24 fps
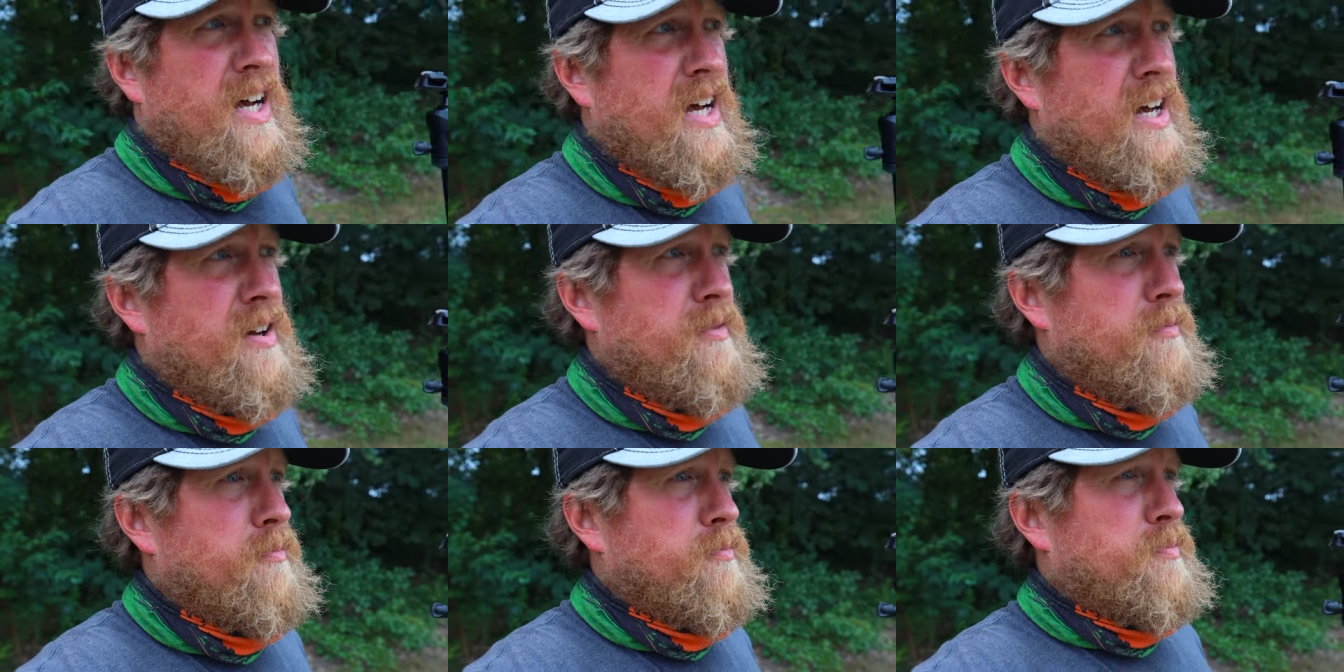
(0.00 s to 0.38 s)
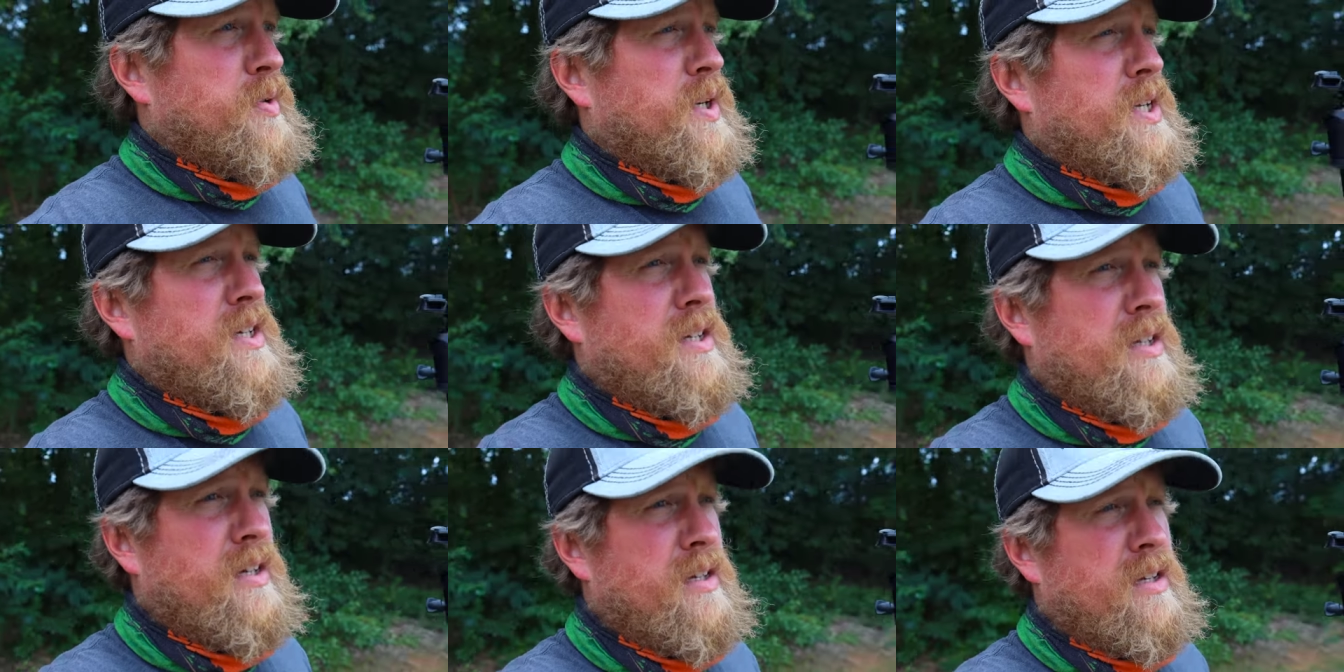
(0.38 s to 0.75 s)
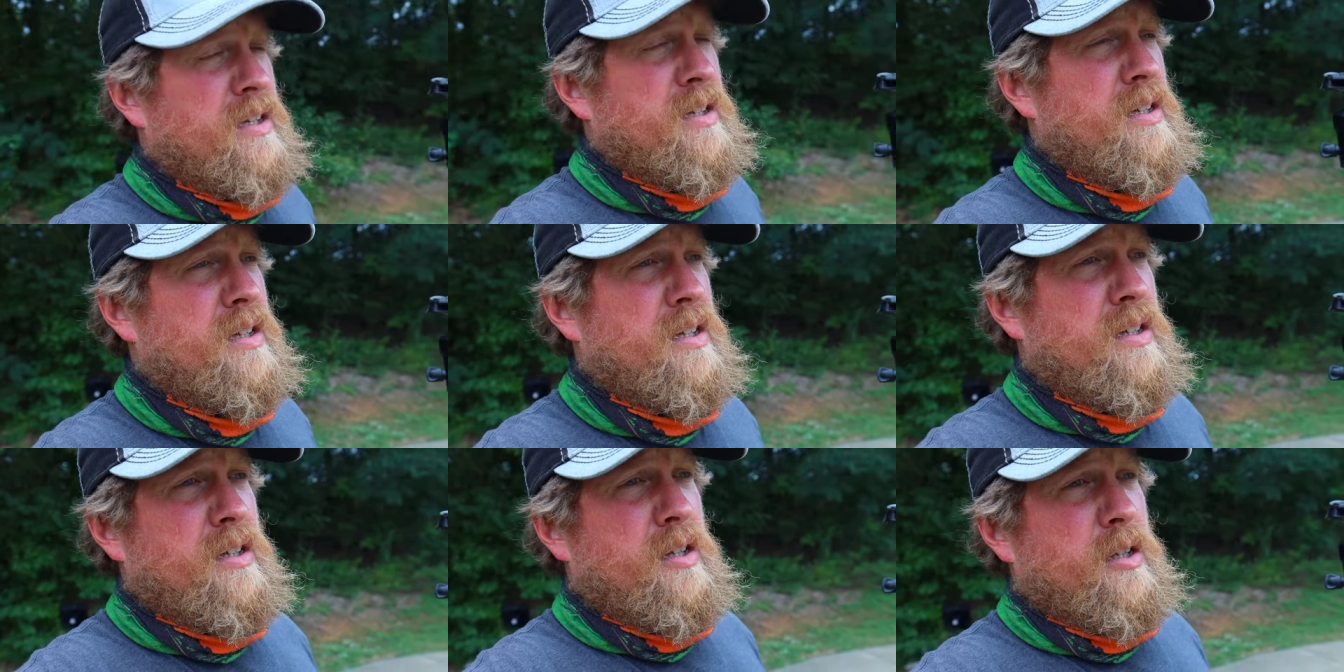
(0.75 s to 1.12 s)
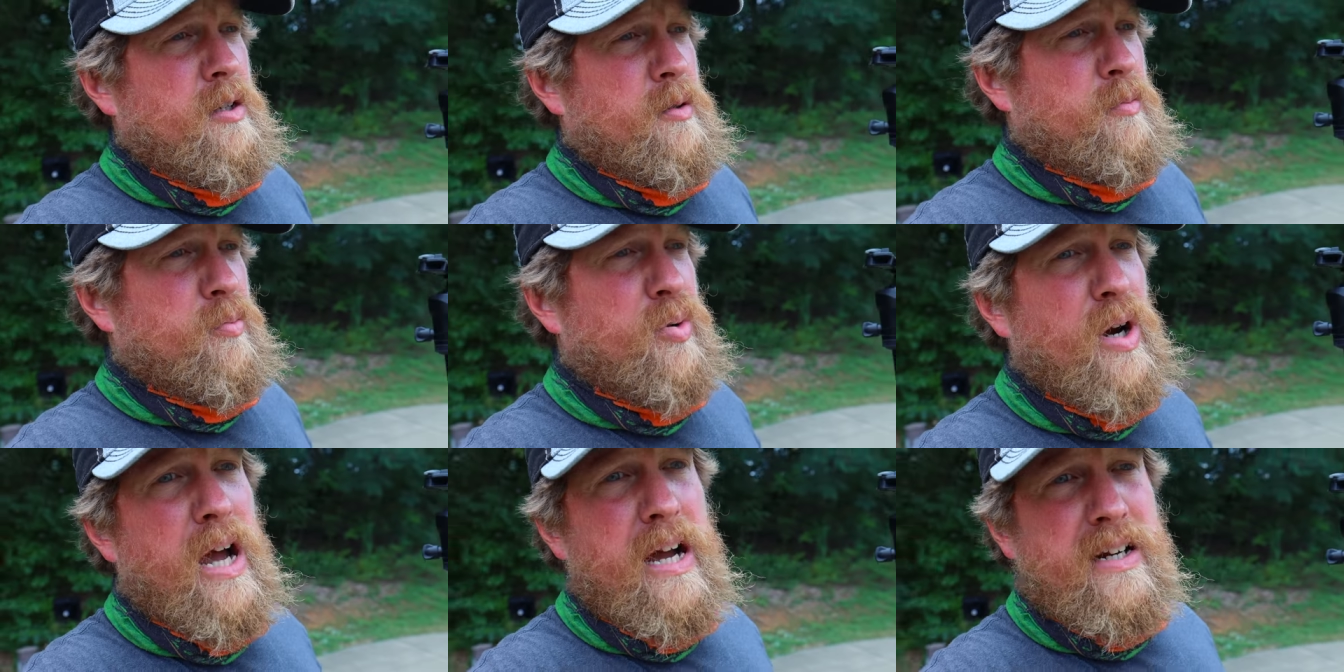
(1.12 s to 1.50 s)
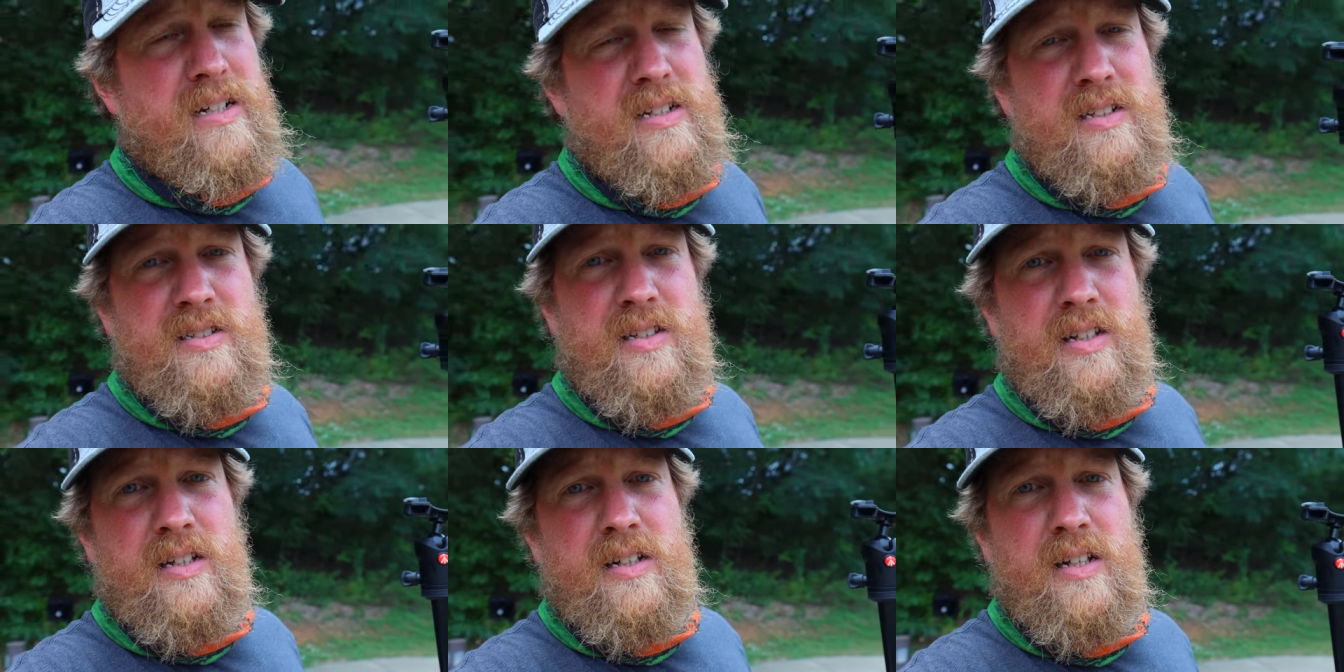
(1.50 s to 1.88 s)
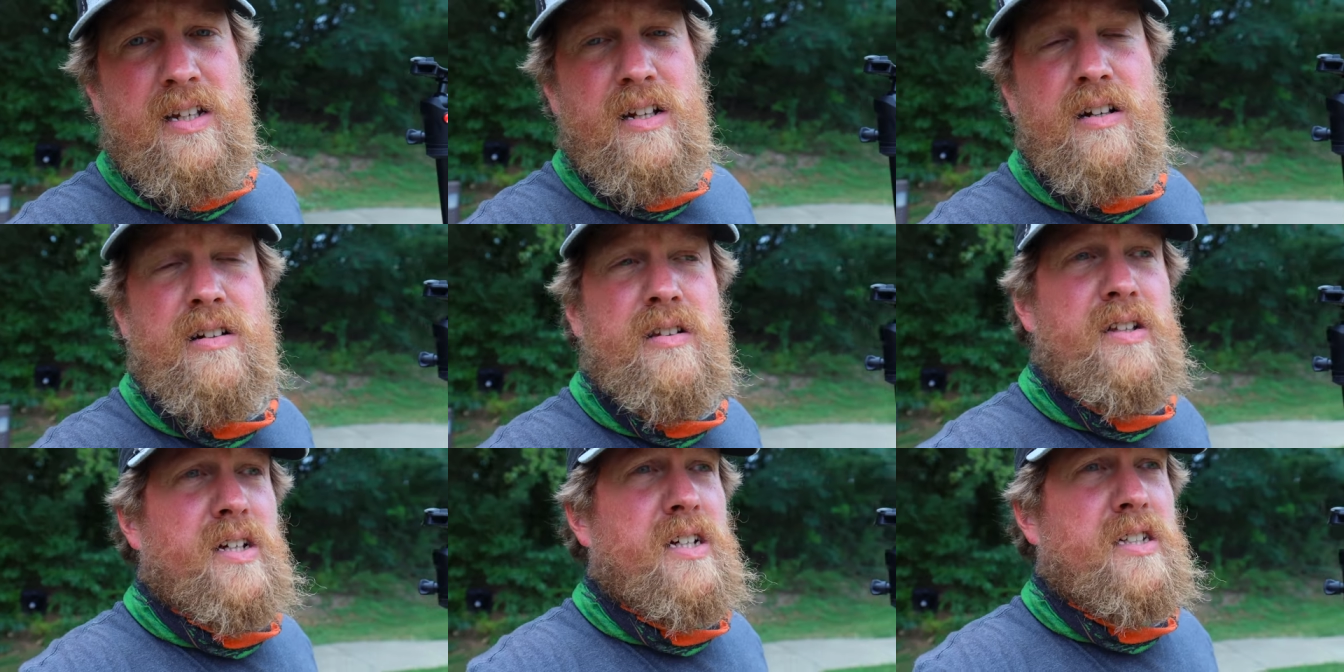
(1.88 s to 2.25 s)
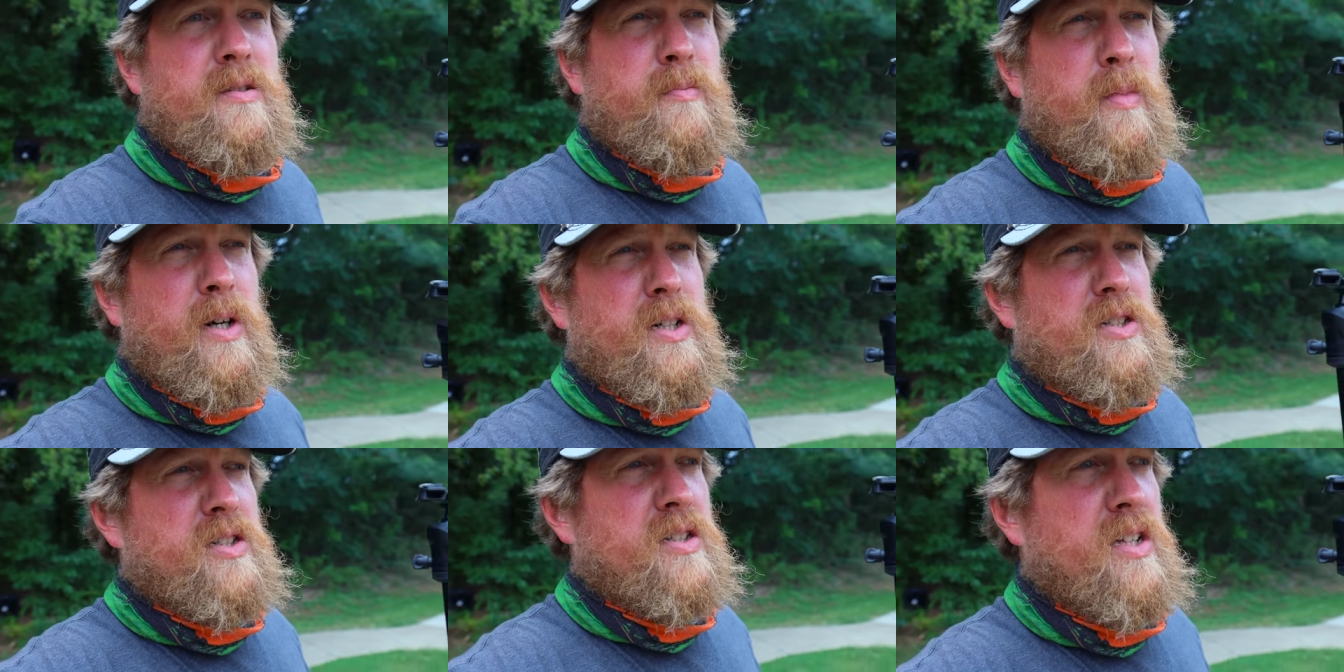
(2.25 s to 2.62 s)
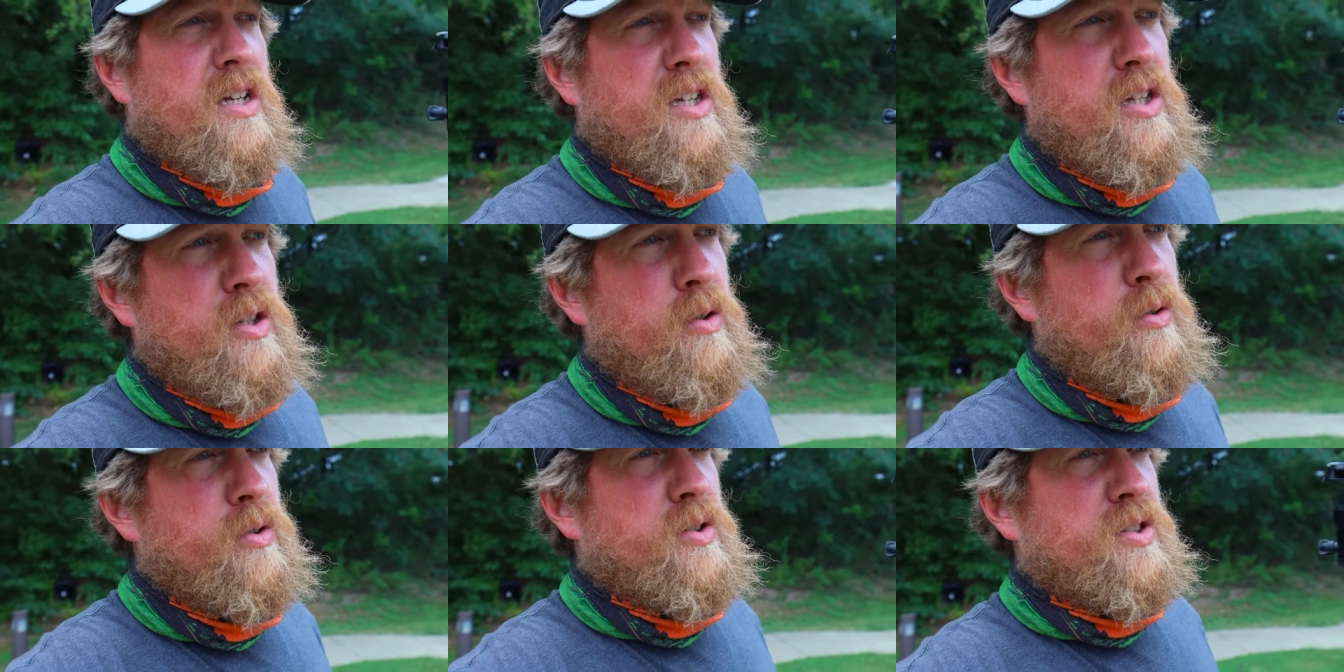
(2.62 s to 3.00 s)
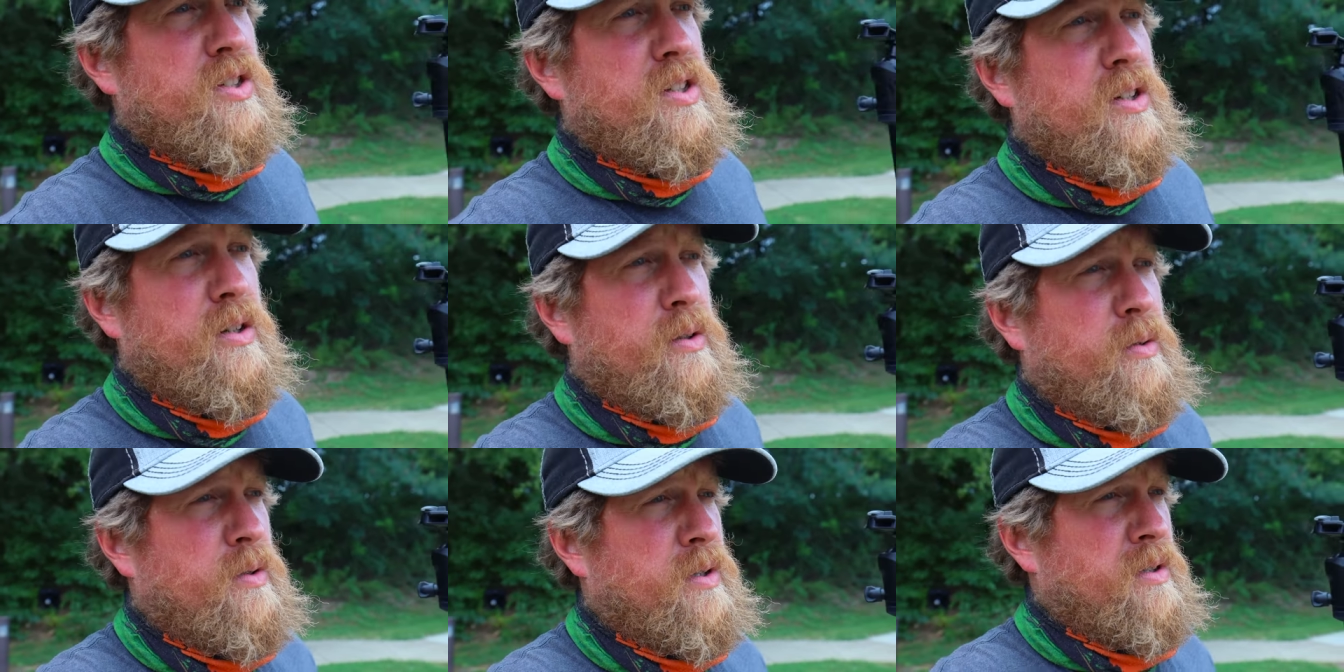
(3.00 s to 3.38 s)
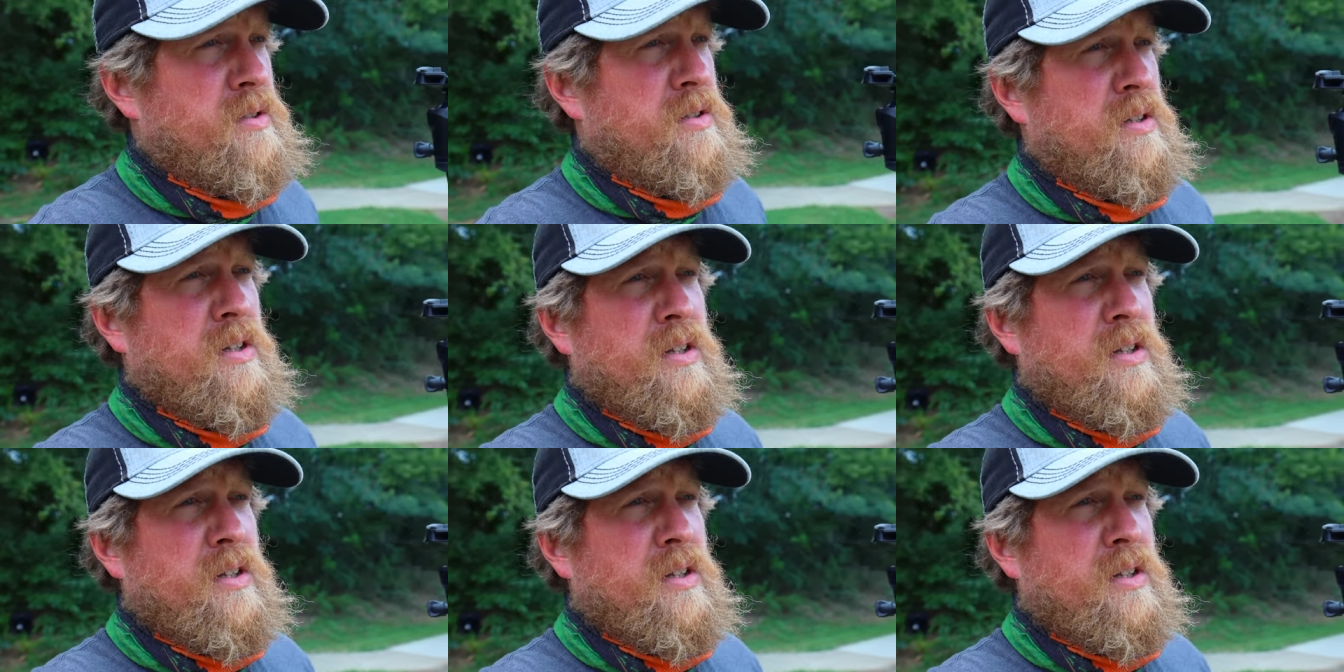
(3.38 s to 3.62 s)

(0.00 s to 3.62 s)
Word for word: haven't been practicing nearly as much as I used to.